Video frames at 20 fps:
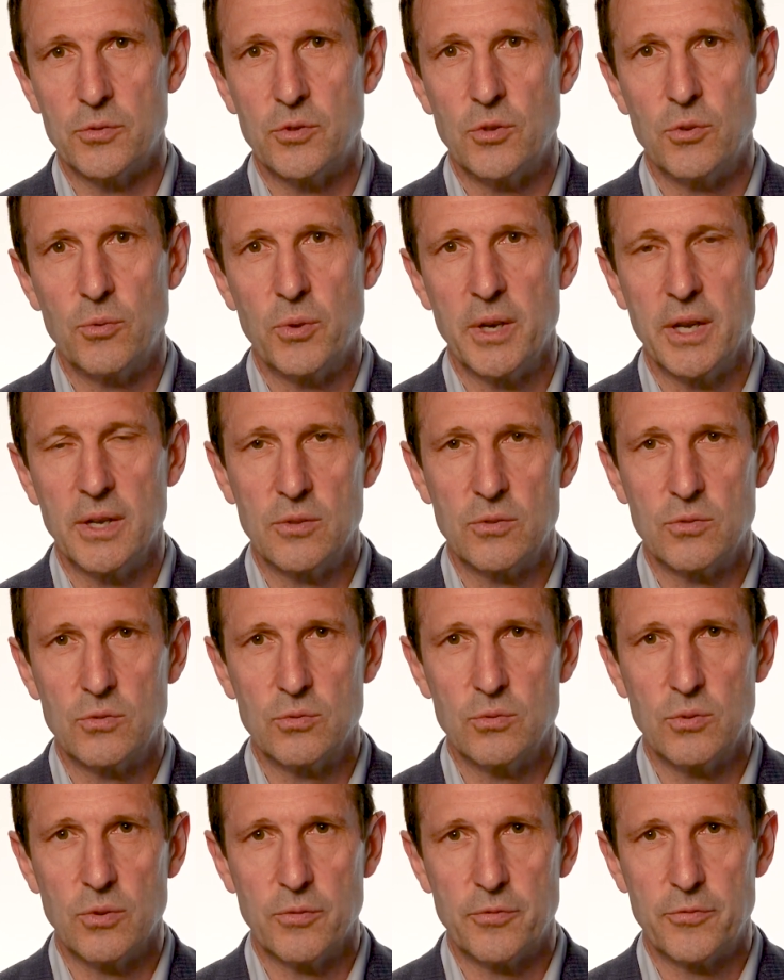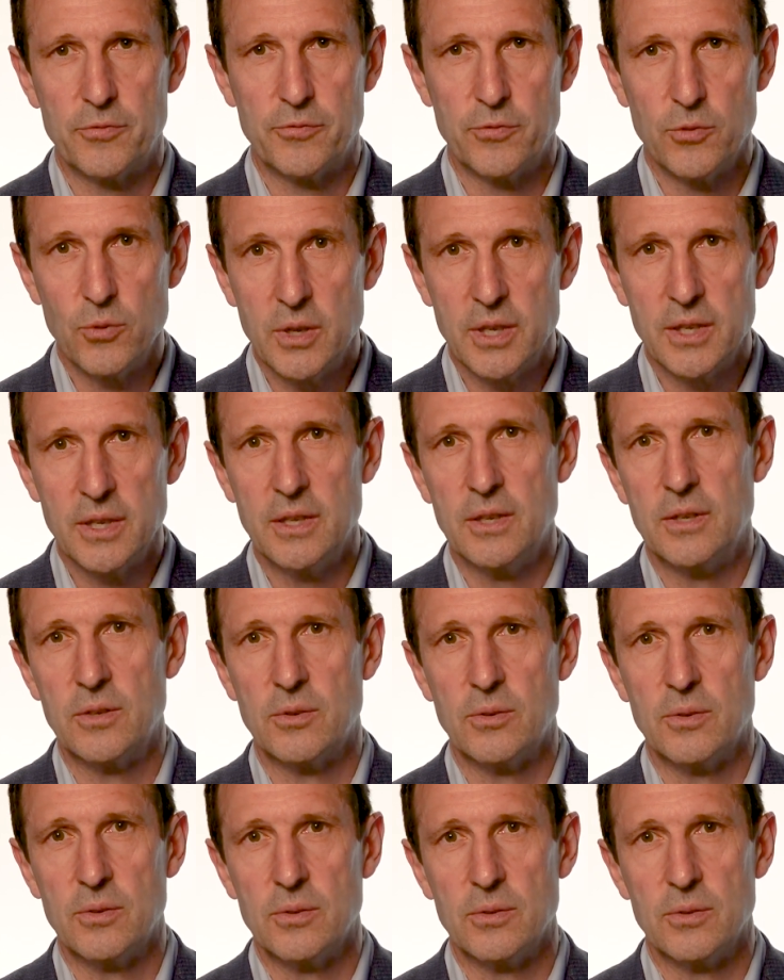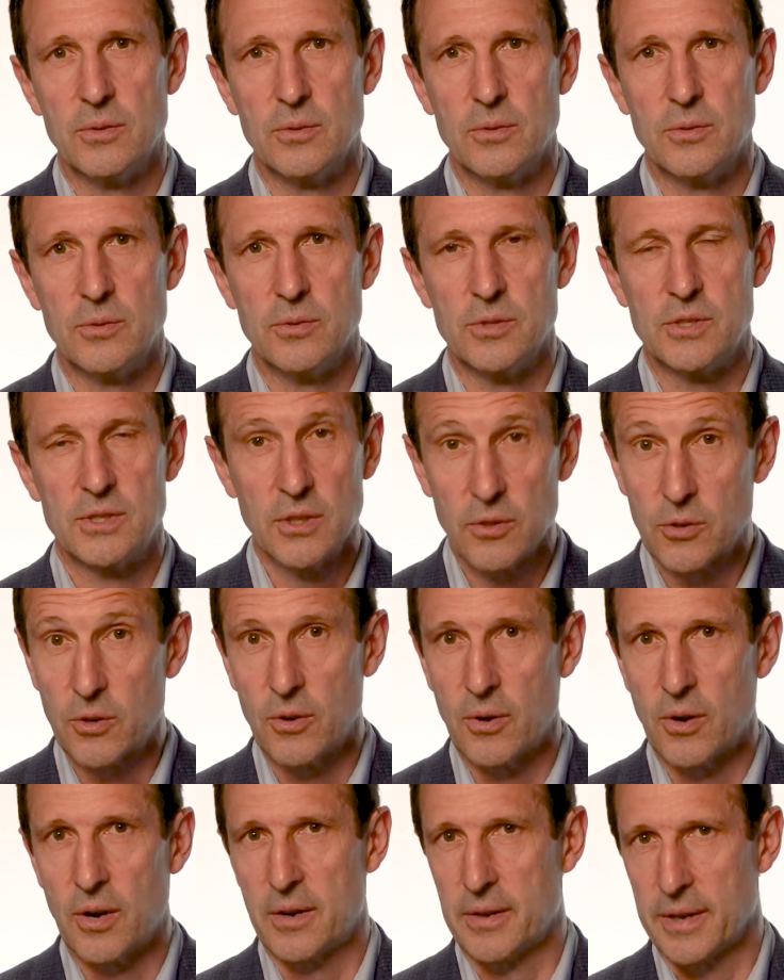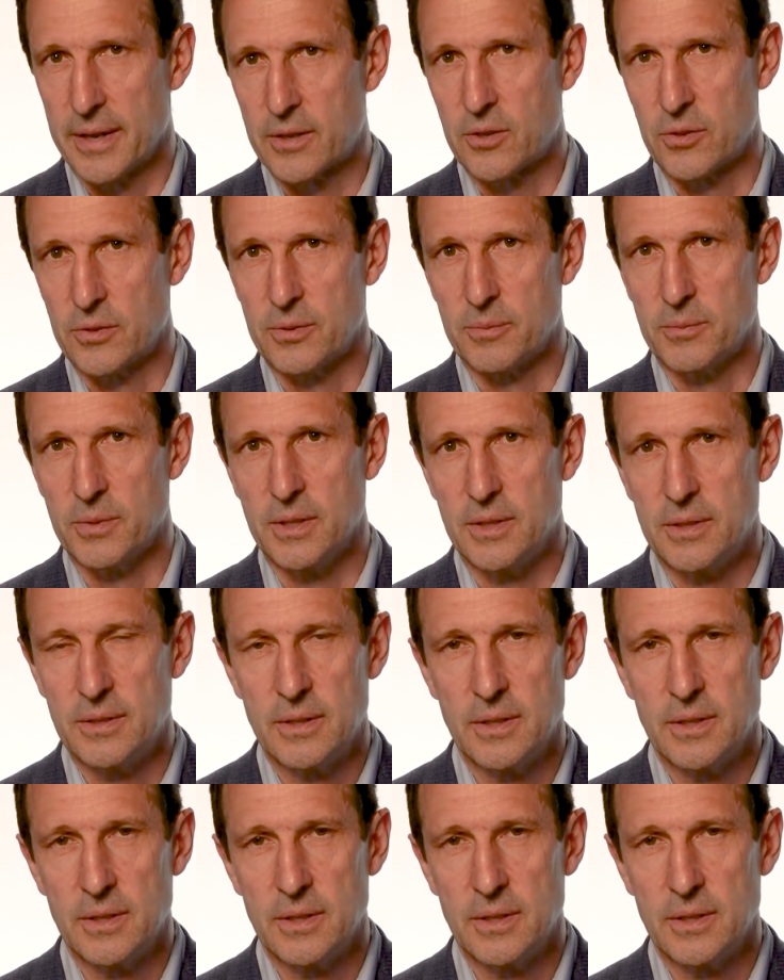the way to a fully circular economy.